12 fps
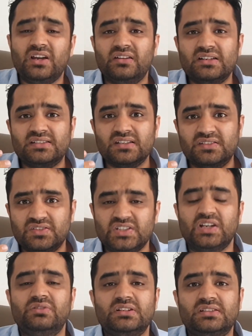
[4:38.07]
there is
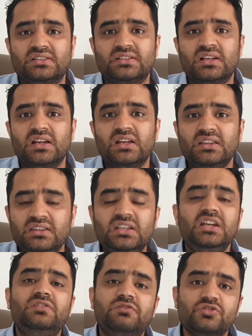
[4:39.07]
serious
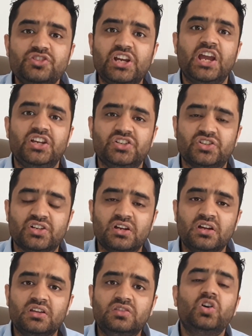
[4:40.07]
need for change.
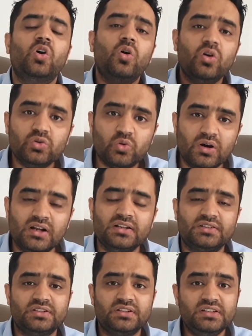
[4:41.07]
The whole
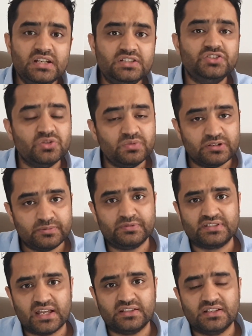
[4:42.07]
world needs to be
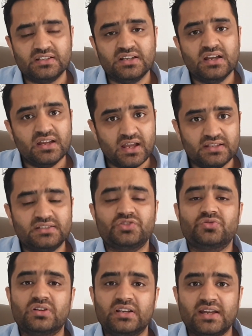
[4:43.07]
represented in
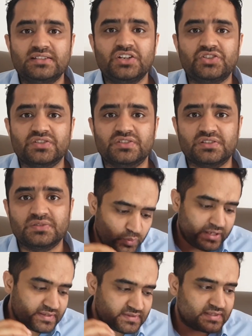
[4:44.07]
such organizations.
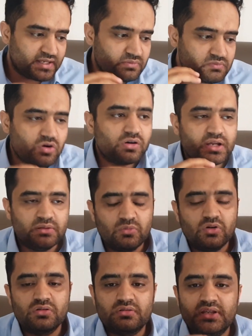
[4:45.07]
We see more and
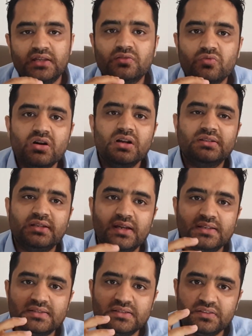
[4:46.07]
more that the world
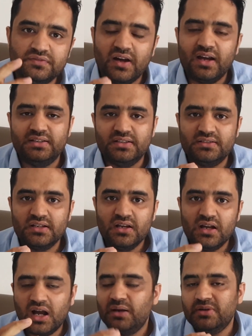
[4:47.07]
is divided
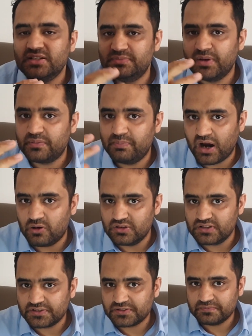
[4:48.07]
amongst big
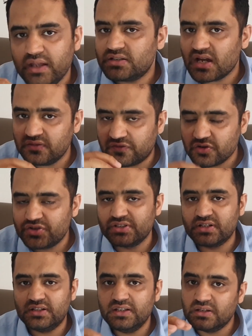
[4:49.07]
powers. And
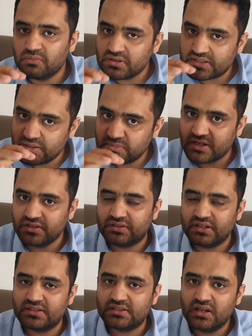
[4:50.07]
unfortunately, the Muslim
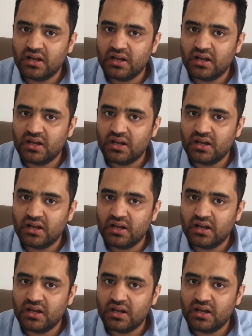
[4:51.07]
countries